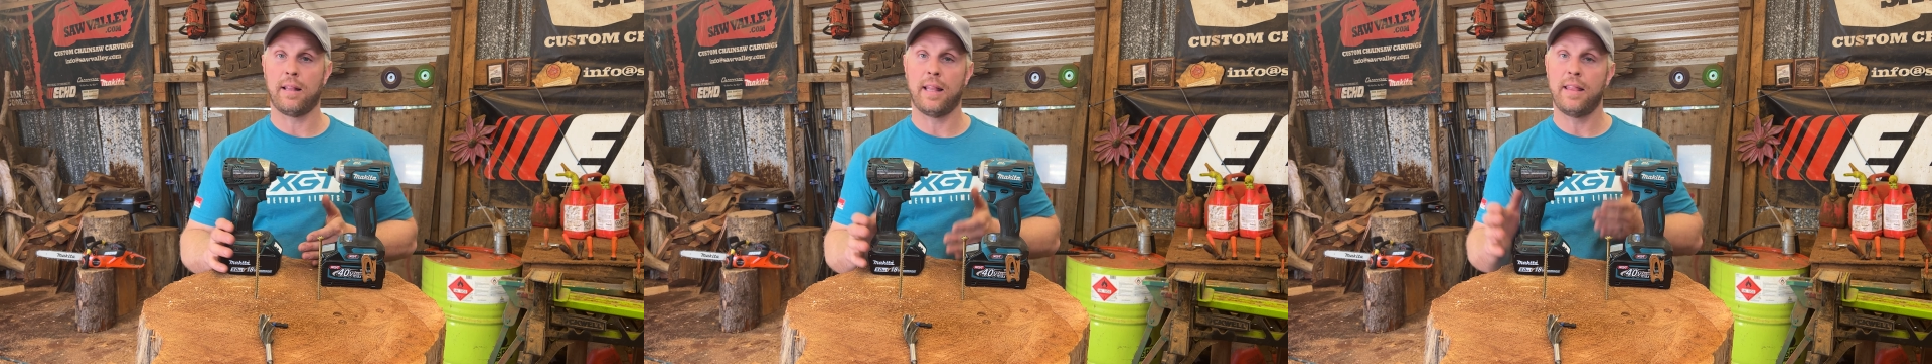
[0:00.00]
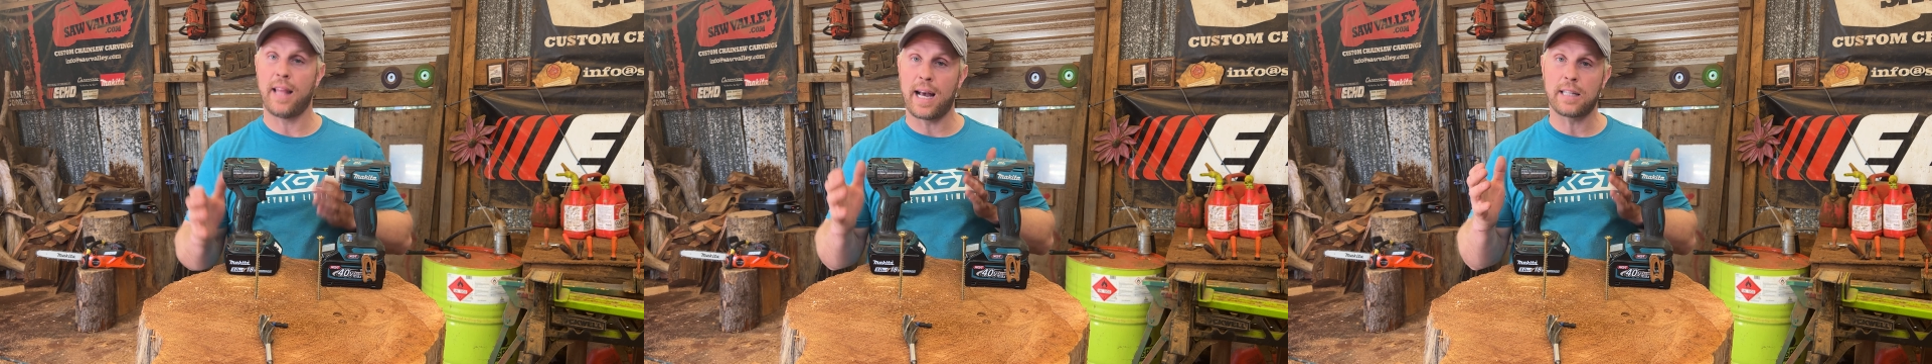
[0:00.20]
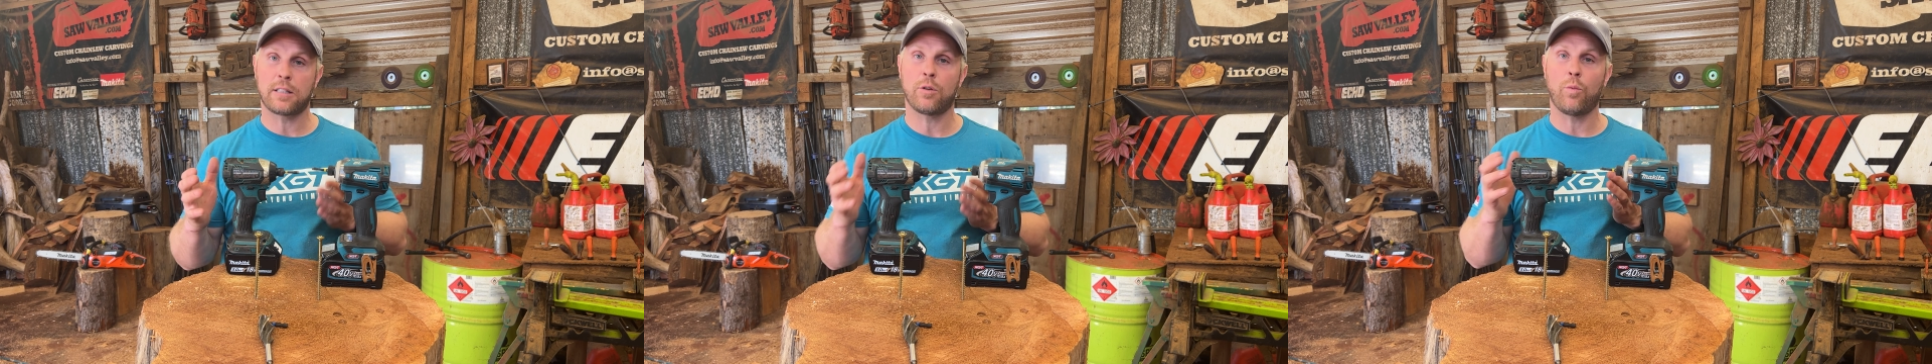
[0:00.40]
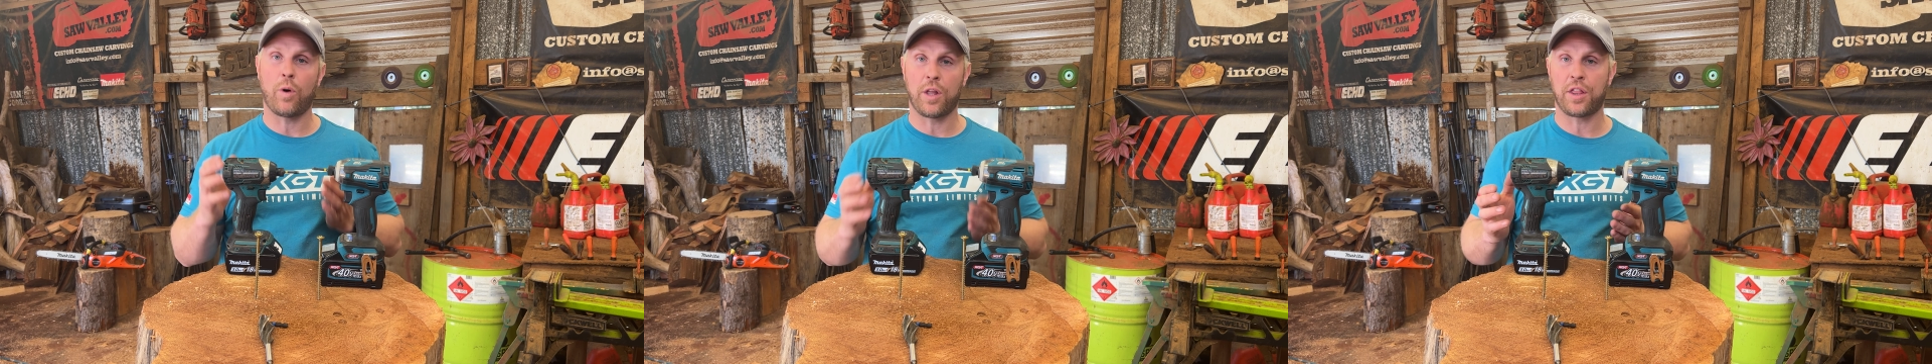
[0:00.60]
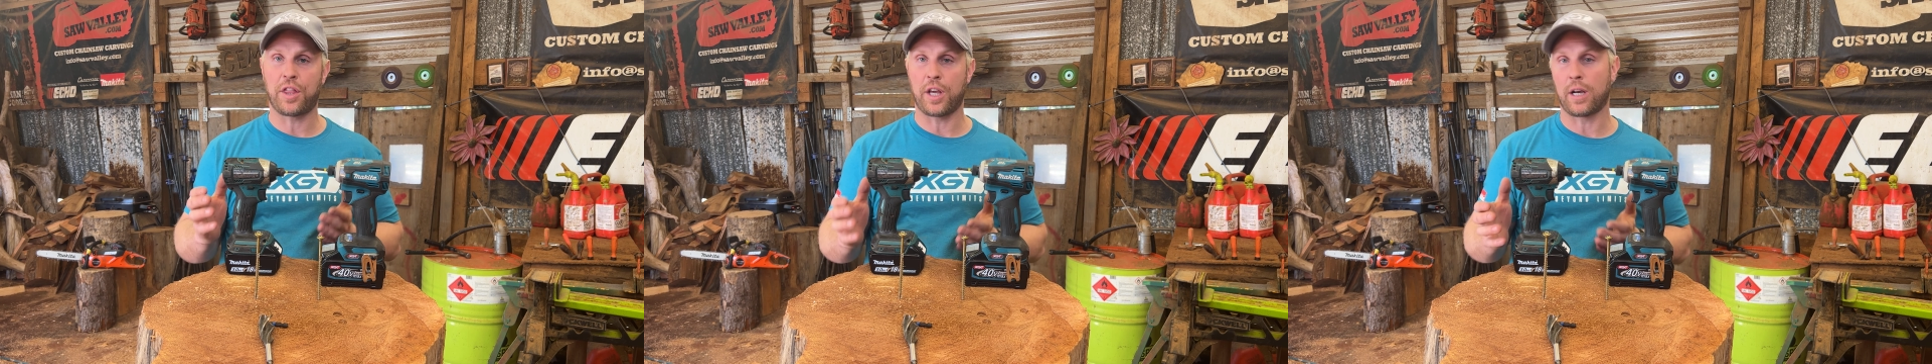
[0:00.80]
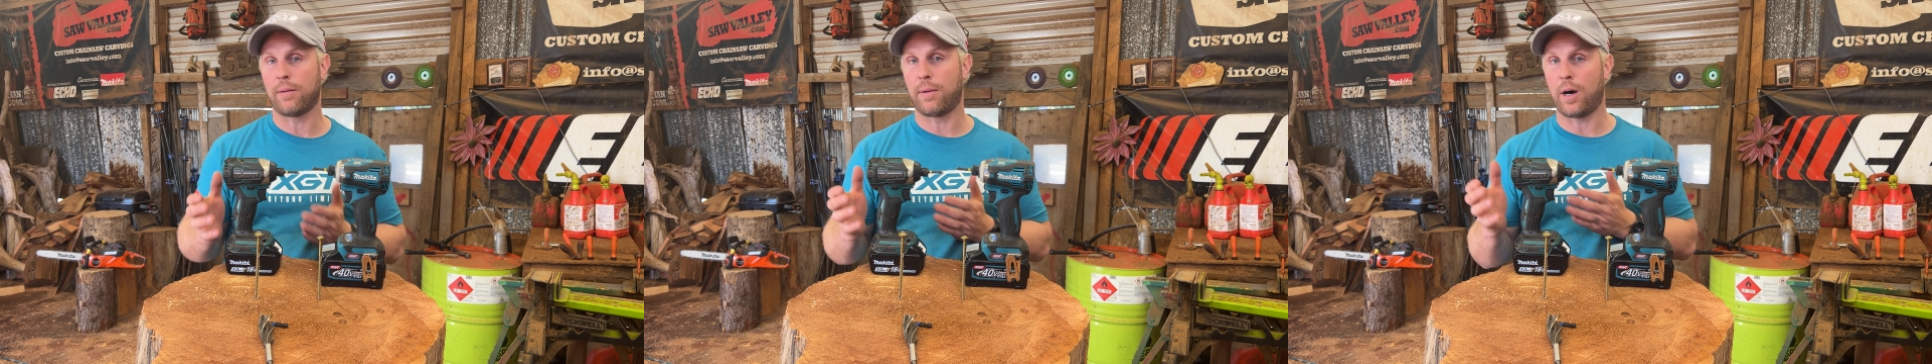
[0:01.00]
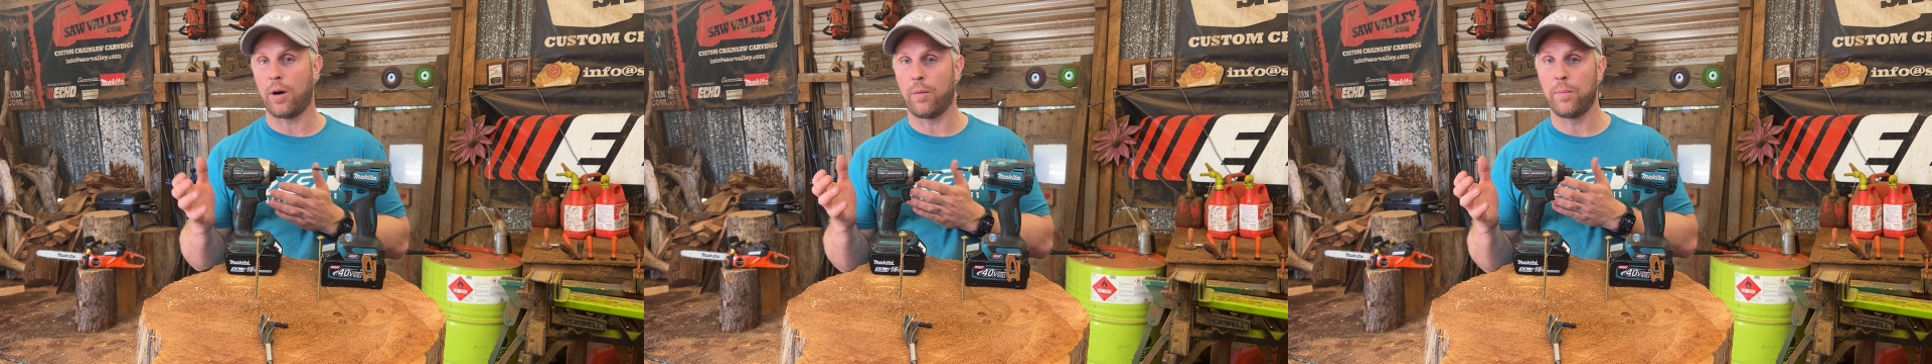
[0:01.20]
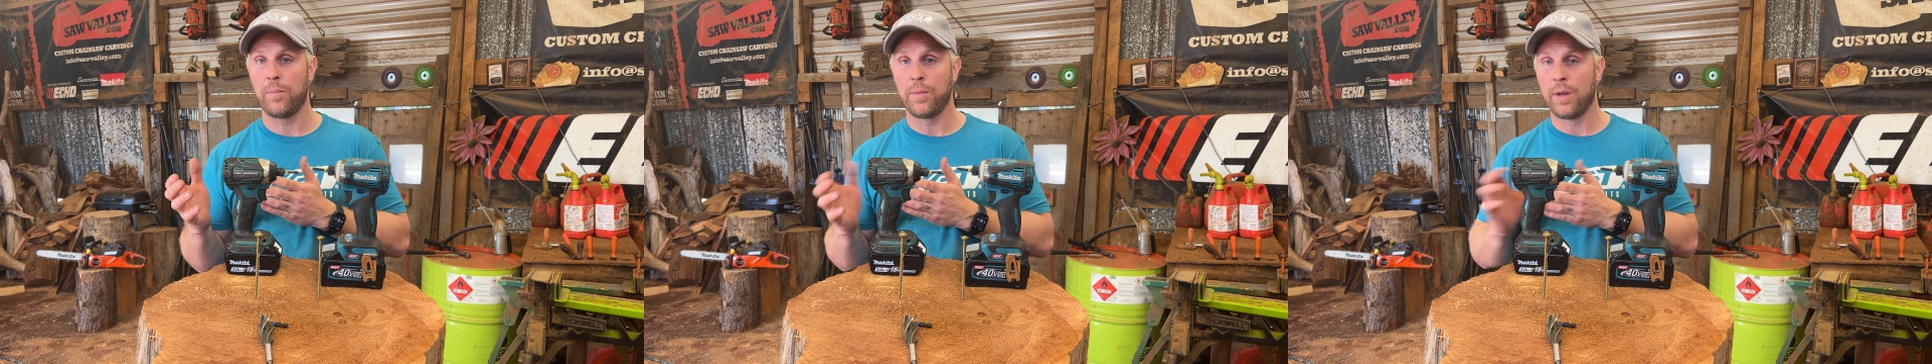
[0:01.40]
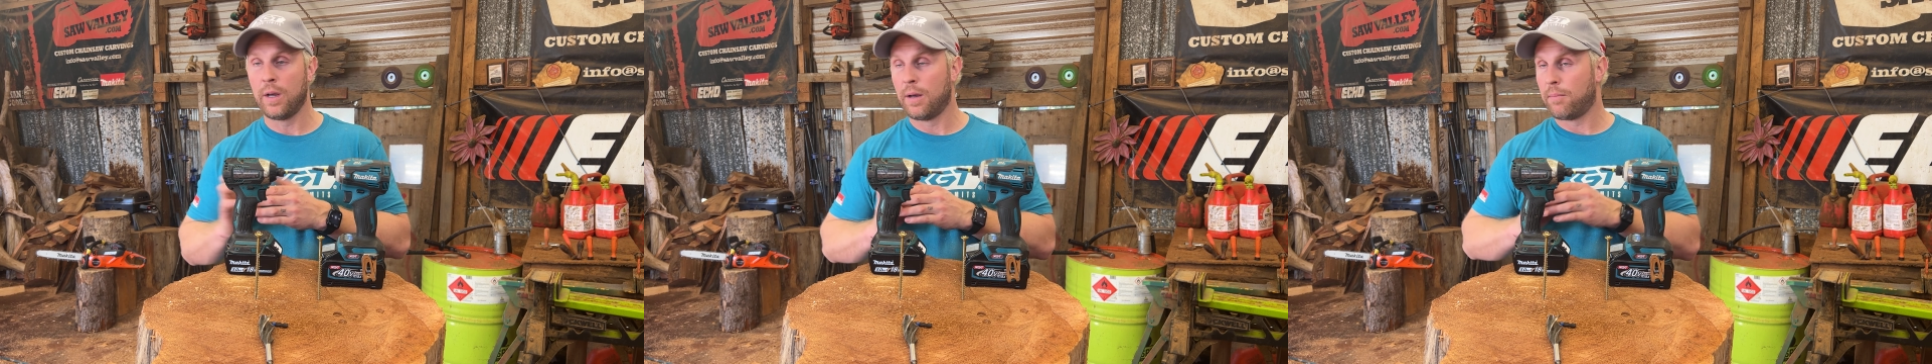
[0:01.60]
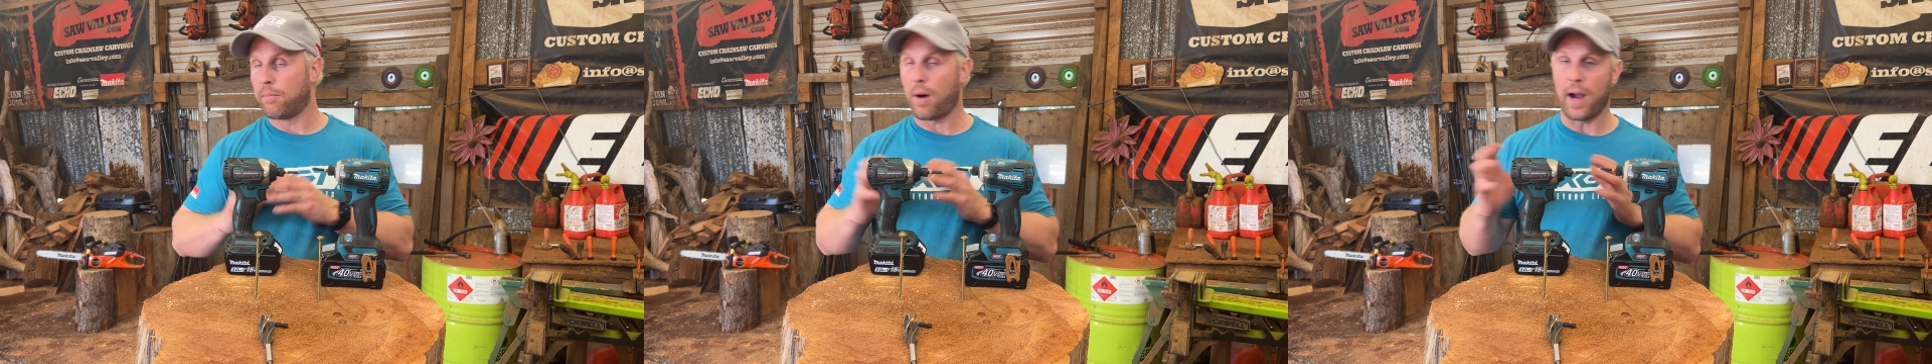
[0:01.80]
And that's the one thing about
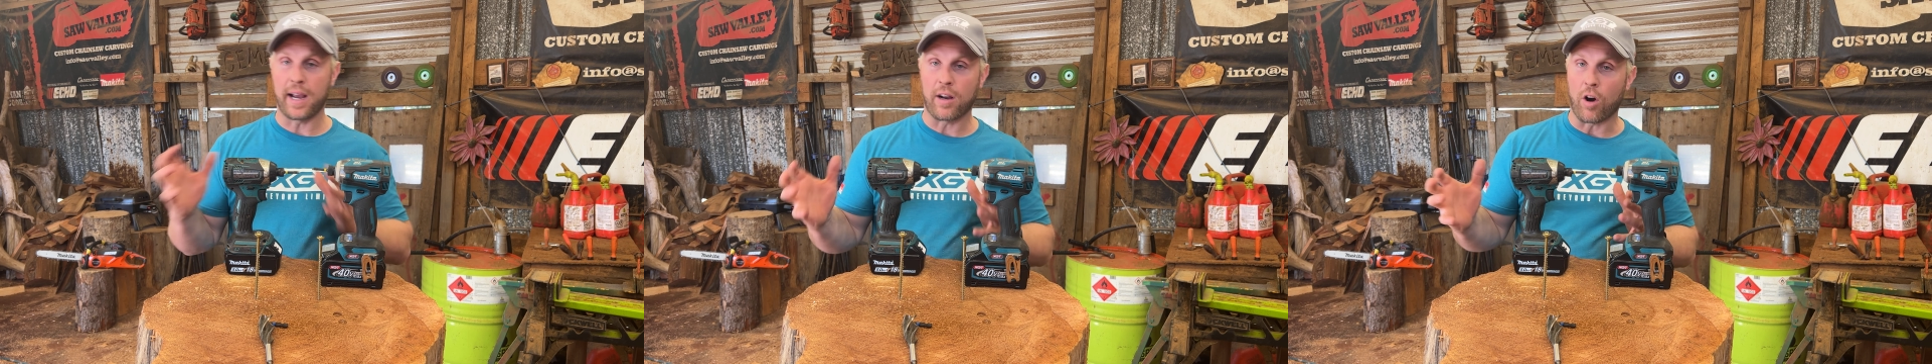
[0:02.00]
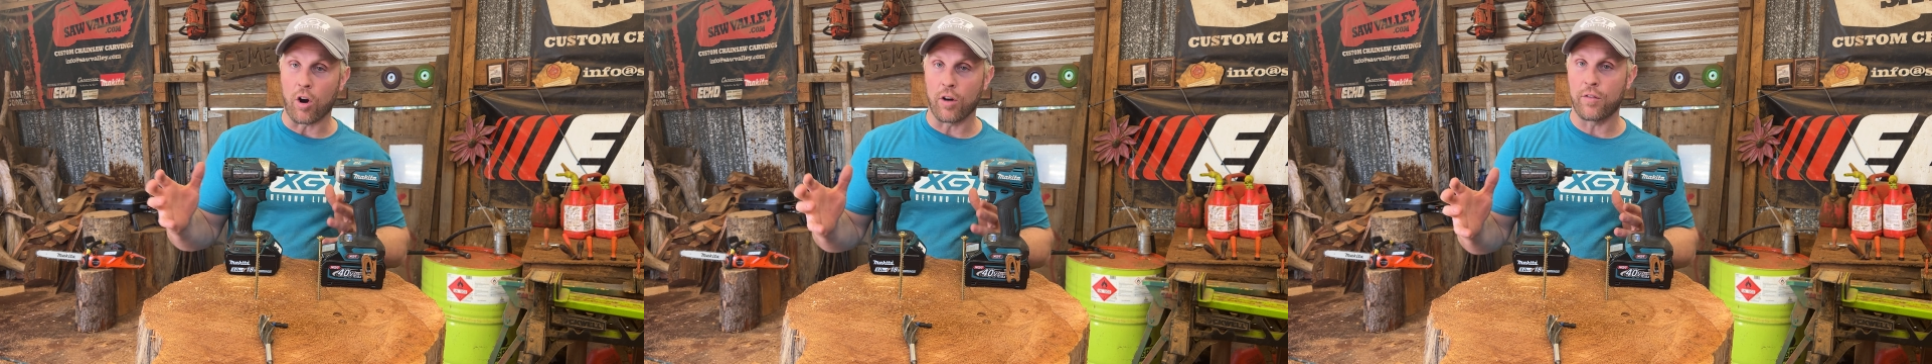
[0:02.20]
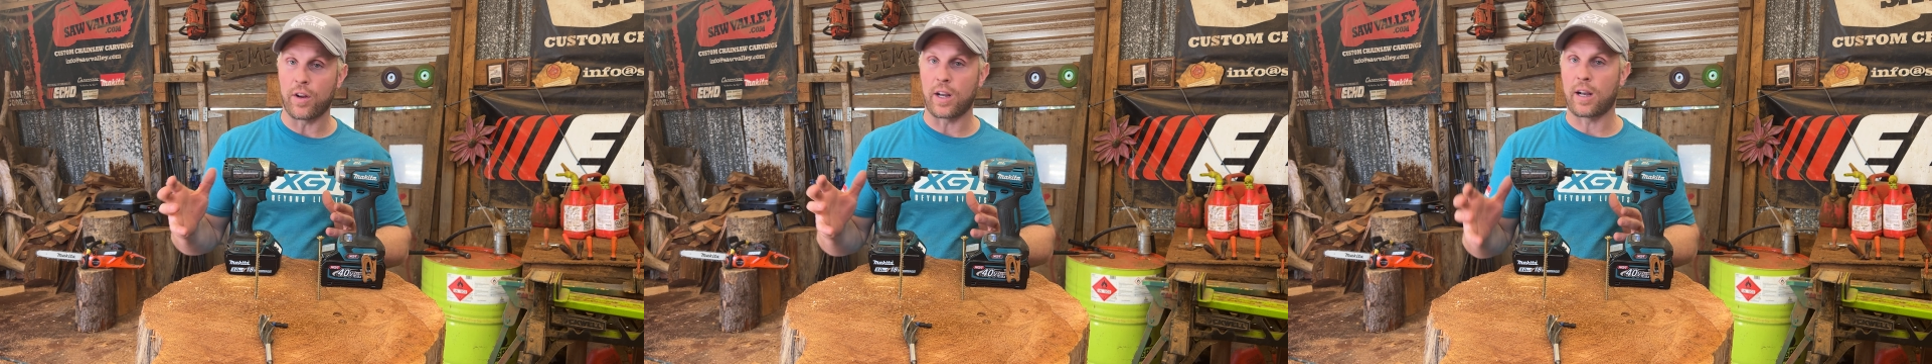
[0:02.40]
my carving